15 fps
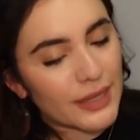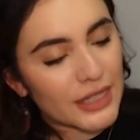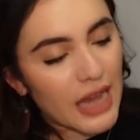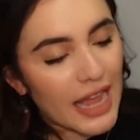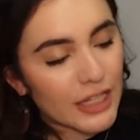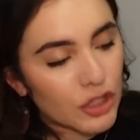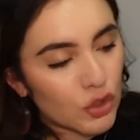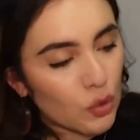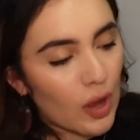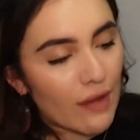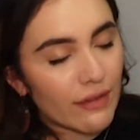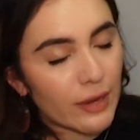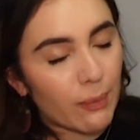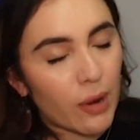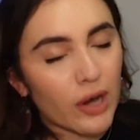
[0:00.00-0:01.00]
but I do
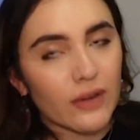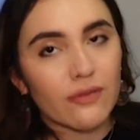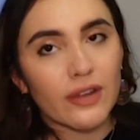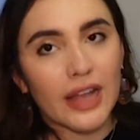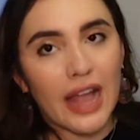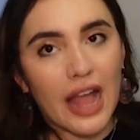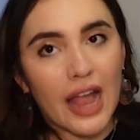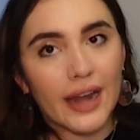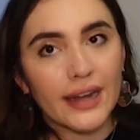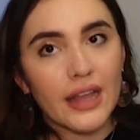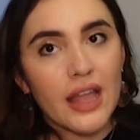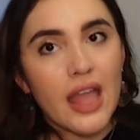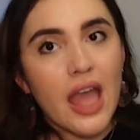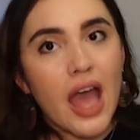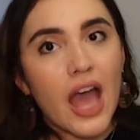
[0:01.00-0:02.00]
have it a part of the guide.